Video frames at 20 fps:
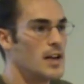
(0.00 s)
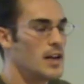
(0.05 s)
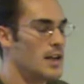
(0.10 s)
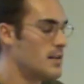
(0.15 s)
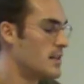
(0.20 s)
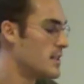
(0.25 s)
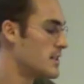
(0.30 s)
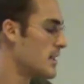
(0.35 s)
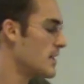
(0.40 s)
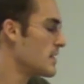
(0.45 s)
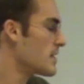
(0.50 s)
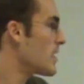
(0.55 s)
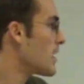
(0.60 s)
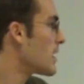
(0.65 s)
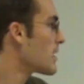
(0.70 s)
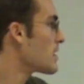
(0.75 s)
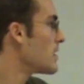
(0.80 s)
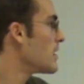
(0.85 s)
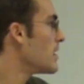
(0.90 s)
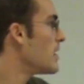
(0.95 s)
In the sense
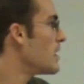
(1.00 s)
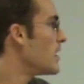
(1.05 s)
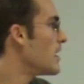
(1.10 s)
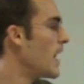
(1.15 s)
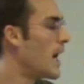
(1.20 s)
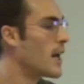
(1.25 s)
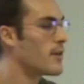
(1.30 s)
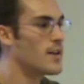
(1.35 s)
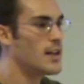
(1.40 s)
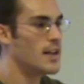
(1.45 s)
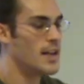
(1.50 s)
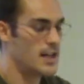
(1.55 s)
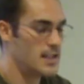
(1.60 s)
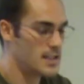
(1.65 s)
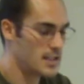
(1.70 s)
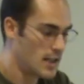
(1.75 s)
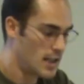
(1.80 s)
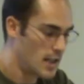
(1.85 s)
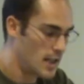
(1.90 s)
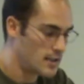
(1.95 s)
that I
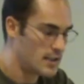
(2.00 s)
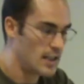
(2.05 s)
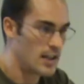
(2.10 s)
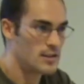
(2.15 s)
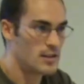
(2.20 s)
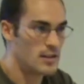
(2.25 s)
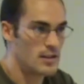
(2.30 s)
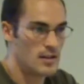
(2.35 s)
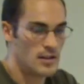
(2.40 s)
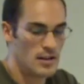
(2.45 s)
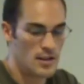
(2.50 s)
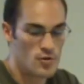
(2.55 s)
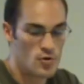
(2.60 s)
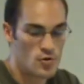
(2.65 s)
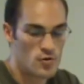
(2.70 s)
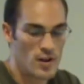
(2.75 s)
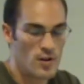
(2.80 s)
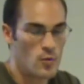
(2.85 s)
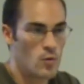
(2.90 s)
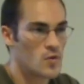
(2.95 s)
realized that
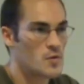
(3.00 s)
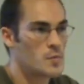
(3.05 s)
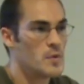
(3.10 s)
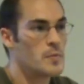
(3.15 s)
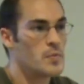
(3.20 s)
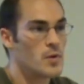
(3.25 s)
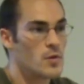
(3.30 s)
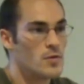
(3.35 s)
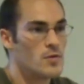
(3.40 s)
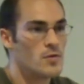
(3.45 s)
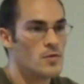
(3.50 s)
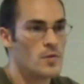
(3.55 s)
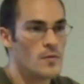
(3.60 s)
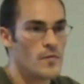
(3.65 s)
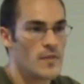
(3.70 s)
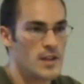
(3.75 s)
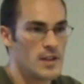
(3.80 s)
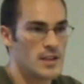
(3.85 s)
usually what people do